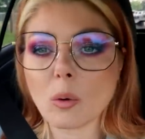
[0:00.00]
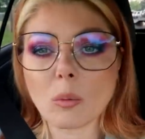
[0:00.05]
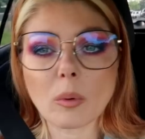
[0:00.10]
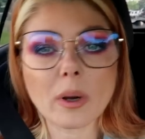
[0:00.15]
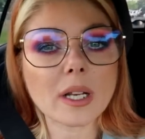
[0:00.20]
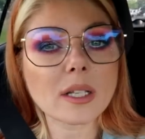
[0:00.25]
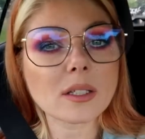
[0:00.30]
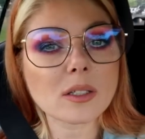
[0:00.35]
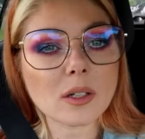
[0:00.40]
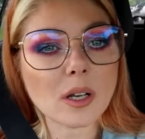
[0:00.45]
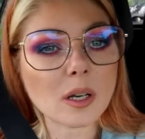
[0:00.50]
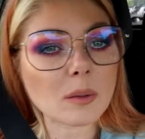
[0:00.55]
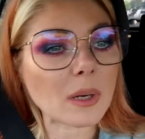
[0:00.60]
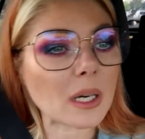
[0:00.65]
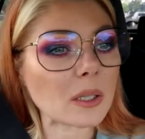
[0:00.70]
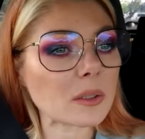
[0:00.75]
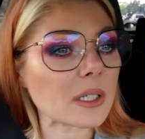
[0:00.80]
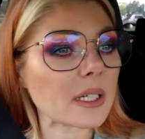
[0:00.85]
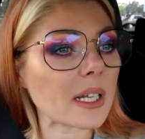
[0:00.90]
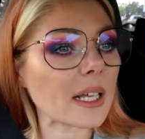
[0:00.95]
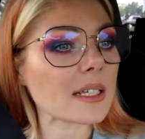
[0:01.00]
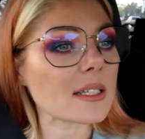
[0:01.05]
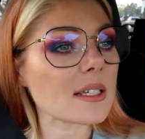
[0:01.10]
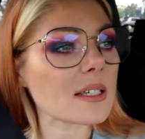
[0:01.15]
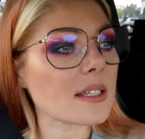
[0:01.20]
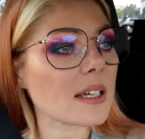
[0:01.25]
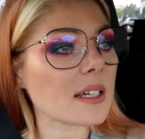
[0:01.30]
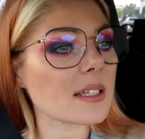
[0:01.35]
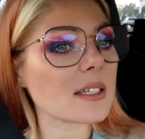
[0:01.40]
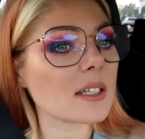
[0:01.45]
wanting to come out and
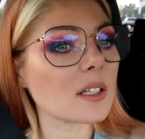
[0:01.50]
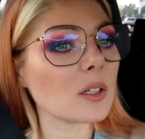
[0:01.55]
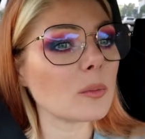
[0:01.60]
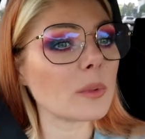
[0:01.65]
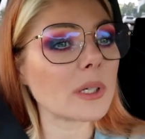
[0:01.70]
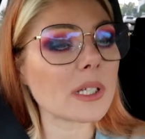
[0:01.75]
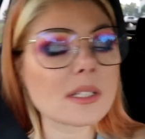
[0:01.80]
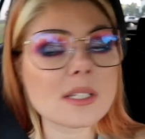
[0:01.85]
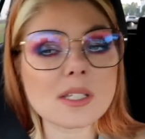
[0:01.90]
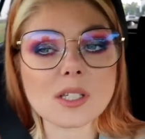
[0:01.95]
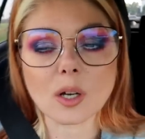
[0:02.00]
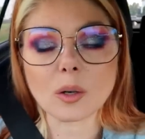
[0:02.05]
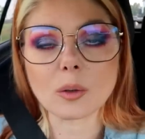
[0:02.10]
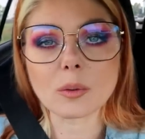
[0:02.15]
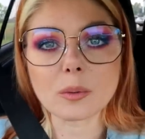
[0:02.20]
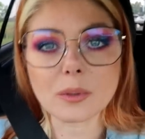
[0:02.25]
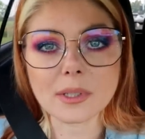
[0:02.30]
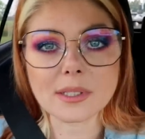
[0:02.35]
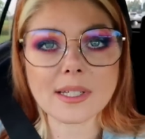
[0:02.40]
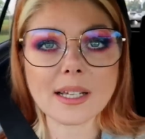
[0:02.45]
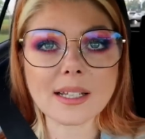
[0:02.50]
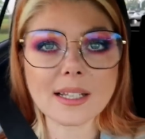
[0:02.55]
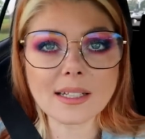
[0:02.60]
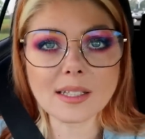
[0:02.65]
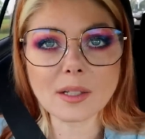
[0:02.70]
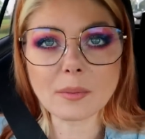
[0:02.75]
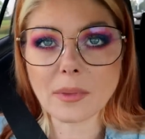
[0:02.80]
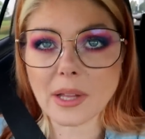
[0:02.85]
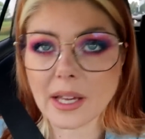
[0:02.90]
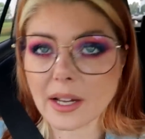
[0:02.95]
exercise a little bit. So we're
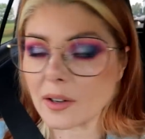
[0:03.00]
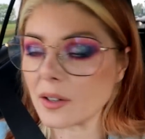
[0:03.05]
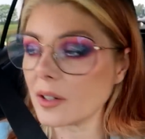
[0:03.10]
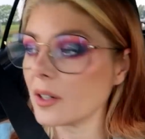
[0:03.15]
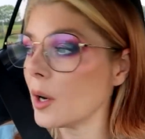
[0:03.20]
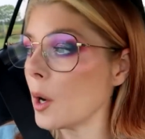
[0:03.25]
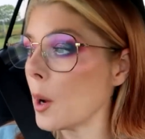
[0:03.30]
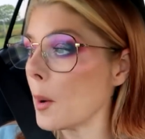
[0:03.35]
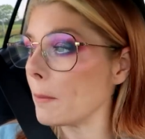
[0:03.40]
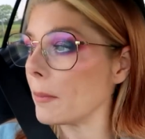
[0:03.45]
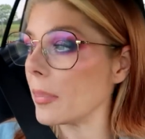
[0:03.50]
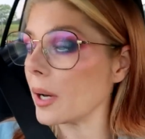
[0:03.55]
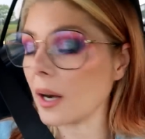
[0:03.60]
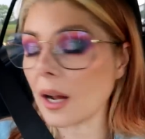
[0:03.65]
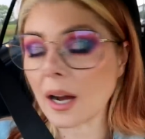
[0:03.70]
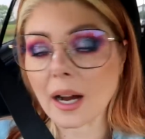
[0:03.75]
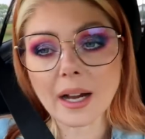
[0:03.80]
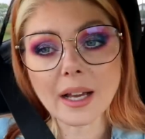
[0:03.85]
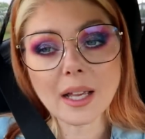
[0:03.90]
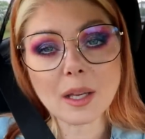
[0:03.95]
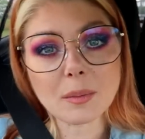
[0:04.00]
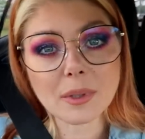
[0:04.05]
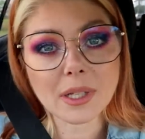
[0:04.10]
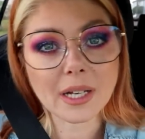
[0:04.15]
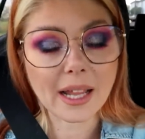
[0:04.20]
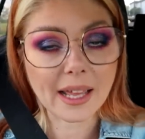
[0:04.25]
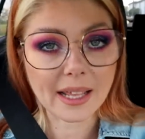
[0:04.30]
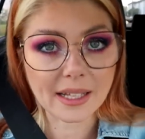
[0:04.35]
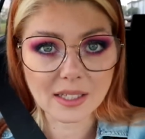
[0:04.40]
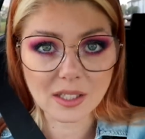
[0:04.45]
taking them there, but I am
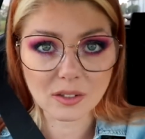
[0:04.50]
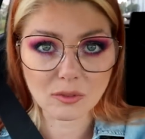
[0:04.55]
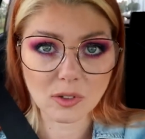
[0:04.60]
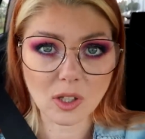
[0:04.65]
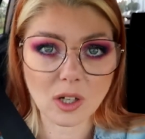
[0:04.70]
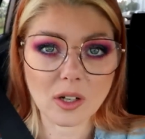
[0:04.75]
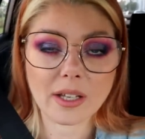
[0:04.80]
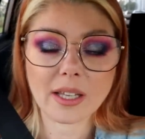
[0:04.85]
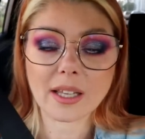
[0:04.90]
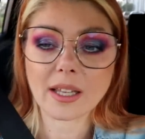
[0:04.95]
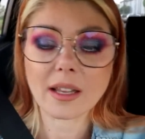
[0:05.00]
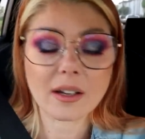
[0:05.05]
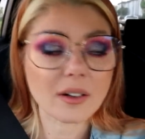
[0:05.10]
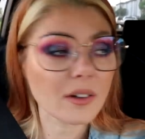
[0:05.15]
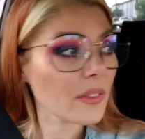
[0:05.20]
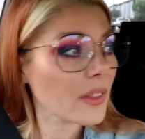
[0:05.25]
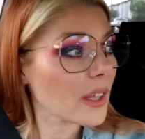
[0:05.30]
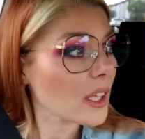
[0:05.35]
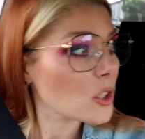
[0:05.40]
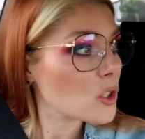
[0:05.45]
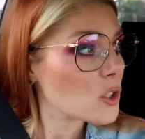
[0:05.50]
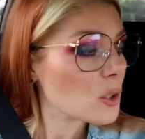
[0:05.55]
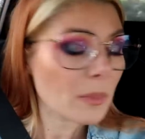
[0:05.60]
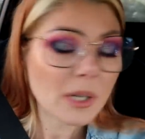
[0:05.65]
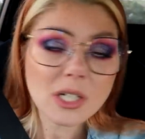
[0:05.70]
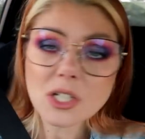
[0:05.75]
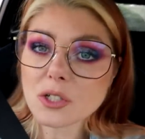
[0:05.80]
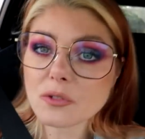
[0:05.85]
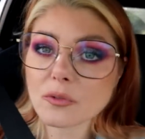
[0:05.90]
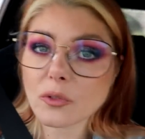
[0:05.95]
gonna end the vlog here. Thank you so
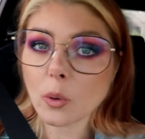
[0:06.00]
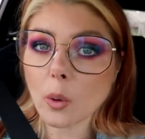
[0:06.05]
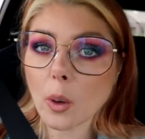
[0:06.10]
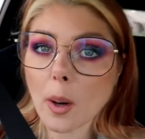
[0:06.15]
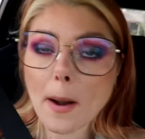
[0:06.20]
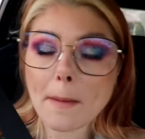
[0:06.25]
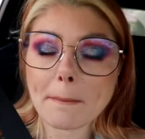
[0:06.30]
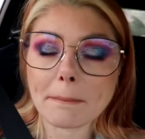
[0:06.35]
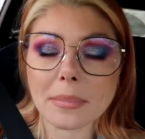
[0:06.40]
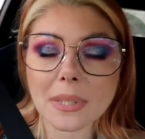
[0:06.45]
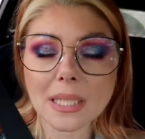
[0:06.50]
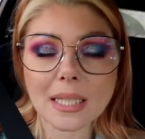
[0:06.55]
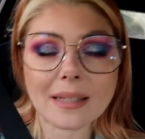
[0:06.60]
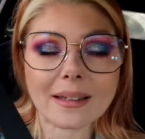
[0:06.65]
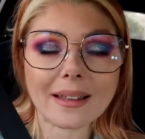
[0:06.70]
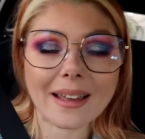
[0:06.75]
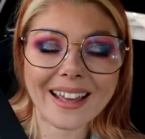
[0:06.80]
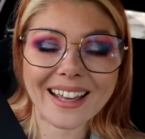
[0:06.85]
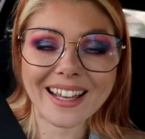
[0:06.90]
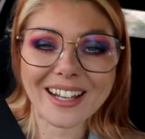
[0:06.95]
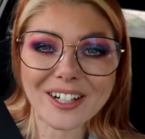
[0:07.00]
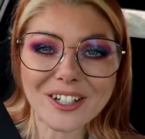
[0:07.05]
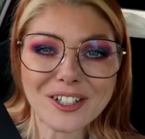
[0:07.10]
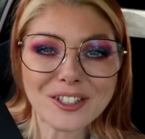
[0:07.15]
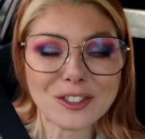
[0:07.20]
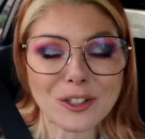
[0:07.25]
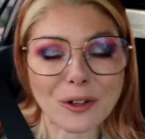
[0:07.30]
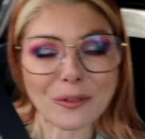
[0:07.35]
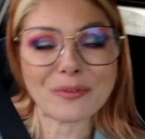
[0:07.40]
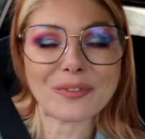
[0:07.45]
much for being
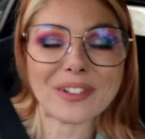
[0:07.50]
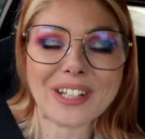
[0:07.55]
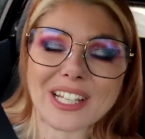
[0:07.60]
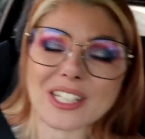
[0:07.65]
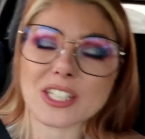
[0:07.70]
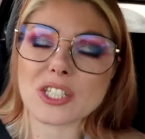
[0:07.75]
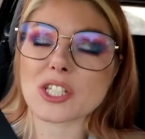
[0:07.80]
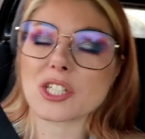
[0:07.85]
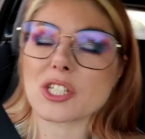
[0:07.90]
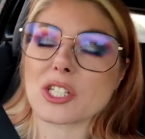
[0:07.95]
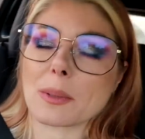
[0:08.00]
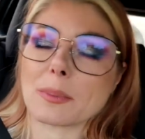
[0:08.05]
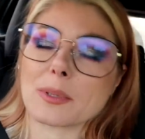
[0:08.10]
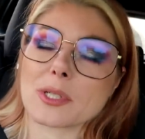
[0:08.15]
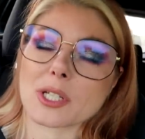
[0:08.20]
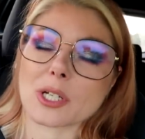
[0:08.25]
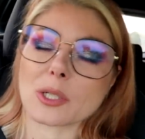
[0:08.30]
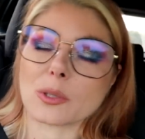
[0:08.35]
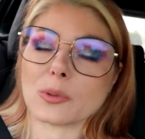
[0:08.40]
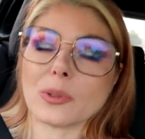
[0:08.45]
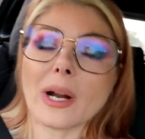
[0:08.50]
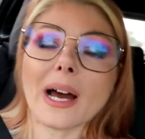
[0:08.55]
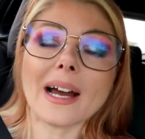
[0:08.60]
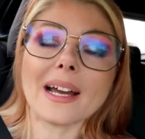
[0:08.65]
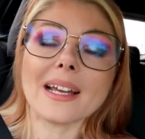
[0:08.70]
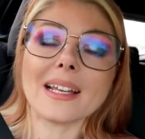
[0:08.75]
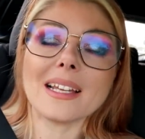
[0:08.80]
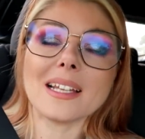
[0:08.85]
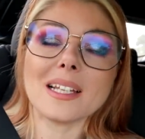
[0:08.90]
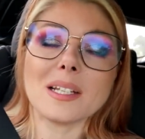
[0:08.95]
here. Don't forget to
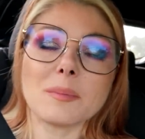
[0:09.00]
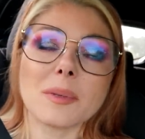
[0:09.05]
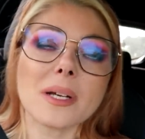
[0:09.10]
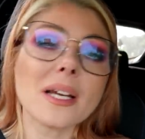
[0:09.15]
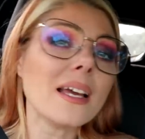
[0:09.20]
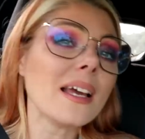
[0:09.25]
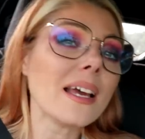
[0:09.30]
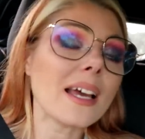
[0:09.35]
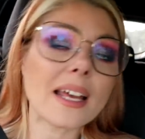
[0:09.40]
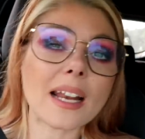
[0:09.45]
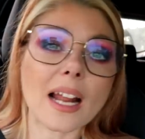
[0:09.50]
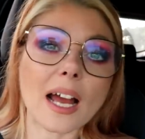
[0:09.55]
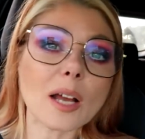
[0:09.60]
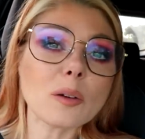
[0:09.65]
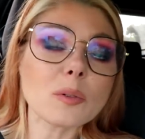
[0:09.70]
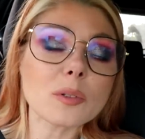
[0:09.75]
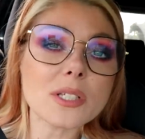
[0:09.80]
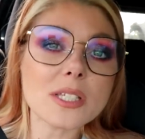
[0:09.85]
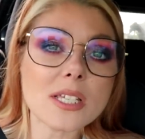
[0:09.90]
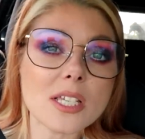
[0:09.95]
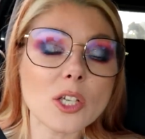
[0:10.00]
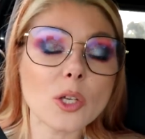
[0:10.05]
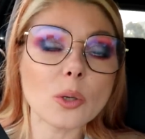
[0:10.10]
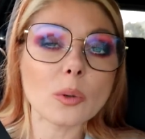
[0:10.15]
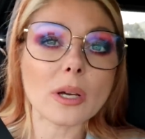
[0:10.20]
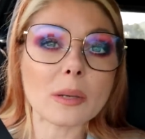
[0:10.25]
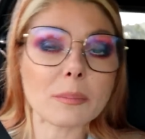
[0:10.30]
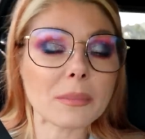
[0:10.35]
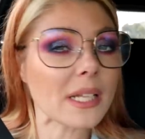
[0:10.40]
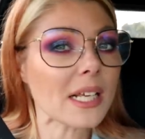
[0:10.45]
subscribe and I will see
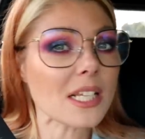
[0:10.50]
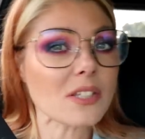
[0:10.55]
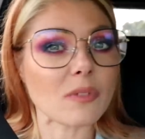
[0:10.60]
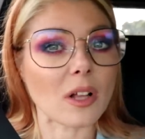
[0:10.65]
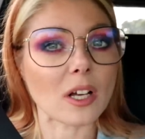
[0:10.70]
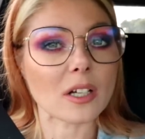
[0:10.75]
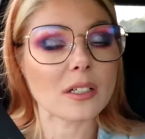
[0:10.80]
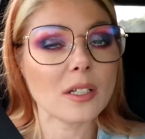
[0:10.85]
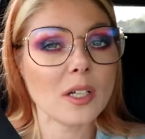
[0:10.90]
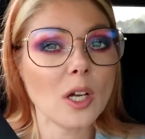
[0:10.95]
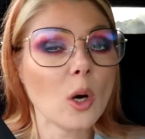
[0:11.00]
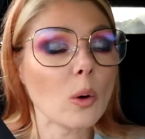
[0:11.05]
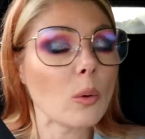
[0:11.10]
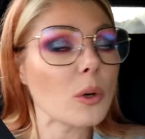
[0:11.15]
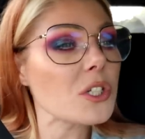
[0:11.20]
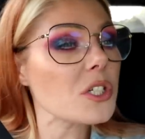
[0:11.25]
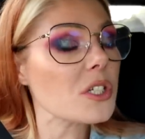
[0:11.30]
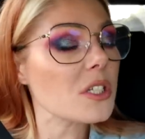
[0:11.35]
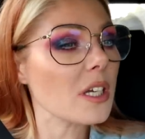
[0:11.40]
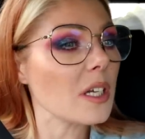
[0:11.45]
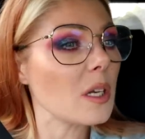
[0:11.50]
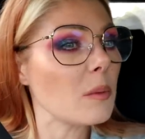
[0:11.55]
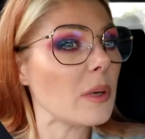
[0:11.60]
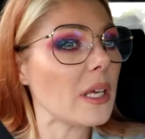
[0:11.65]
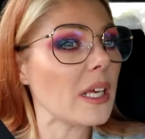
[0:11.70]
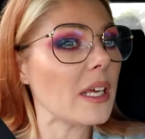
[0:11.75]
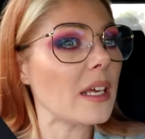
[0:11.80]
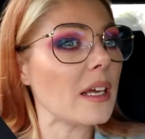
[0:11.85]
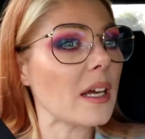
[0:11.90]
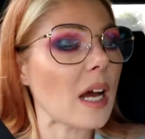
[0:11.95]
you in my next vlog, which is gonna
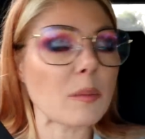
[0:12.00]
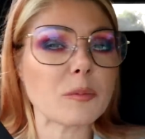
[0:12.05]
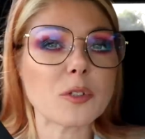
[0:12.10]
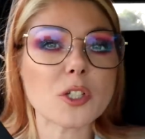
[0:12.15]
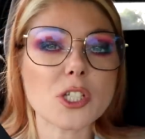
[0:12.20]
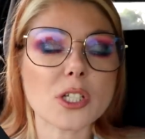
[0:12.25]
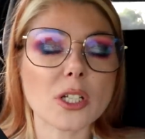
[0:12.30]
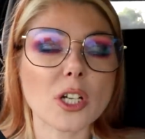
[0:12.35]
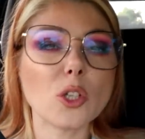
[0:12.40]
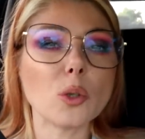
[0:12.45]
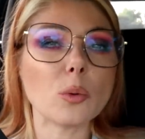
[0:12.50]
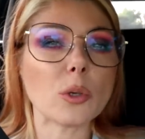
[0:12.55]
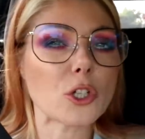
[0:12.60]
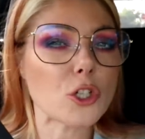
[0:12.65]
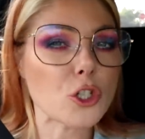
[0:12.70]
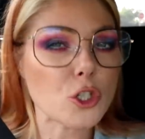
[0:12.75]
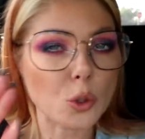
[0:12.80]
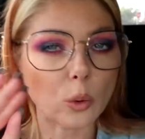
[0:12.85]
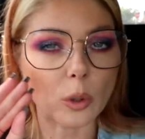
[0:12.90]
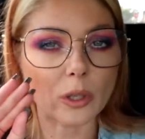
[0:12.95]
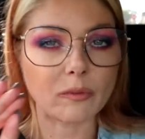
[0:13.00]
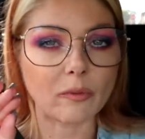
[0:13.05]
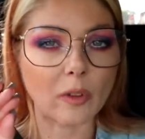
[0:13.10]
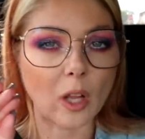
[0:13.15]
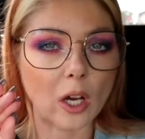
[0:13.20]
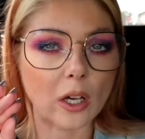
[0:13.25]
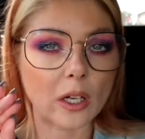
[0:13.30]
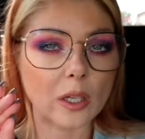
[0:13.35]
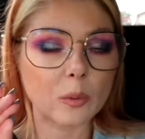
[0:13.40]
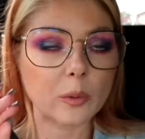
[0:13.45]
be, I'm just gonna do a short
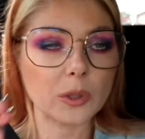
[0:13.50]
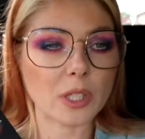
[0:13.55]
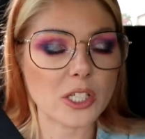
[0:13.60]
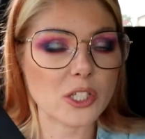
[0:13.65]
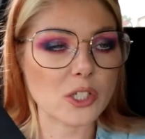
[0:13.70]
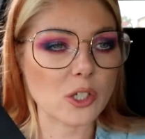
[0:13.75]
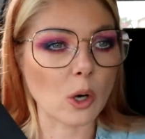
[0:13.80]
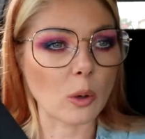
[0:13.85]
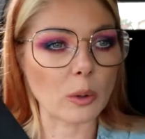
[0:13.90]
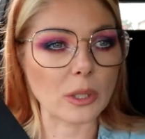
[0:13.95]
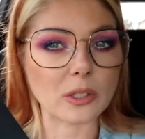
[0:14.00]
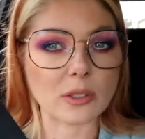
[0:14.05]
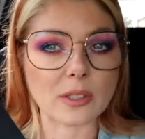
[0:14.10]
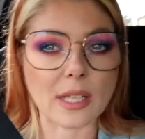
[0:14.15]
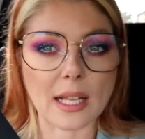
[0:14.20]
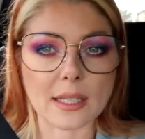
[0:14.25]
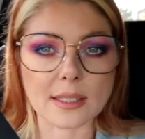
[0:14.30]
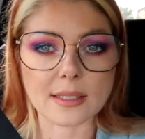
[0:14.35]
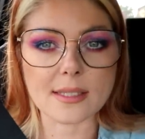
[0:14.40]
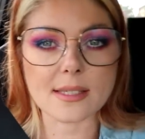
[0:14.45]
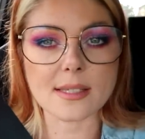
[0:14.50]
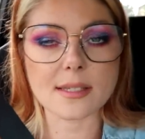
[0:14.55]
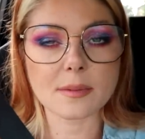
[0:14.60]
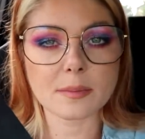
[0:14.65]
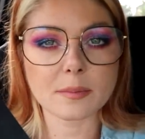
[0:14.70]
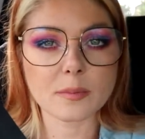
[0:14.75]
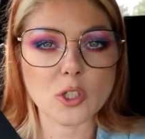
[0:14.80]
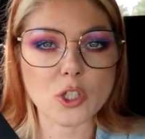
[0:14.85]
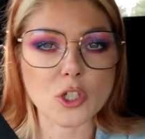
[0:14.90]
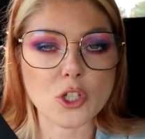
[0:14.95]
vlog with us going to Dallas,
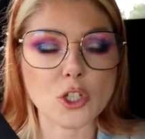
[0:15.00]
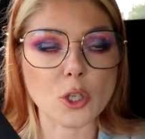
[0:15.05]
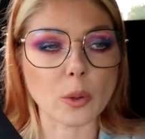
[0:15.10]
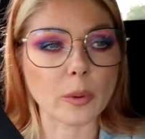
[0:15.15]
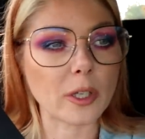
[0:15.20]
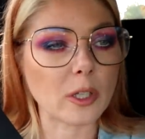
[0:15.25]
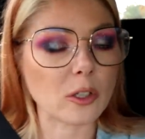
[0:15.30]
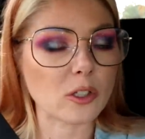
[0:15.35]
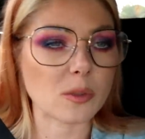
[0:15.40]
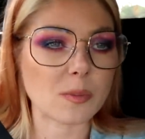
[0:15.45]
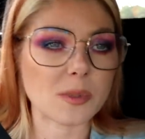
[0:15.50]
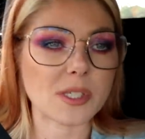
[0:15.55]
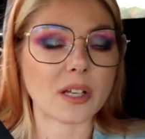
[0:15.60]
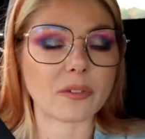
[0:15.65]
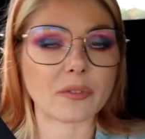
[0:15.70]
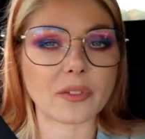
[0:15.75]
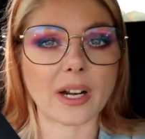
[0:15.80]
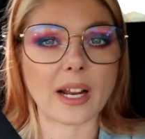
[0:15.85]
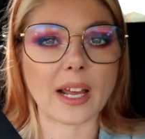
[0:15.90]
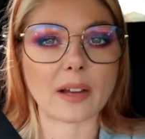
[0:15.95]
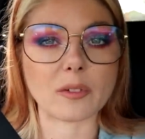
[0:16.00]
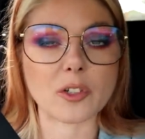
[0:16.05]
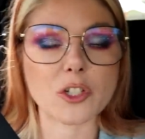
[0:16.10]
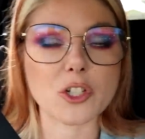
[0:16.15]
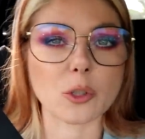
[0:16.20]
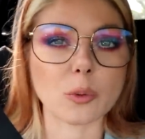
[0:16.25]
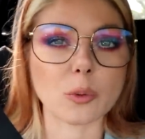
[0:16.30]
just showing you some stuff that I haven't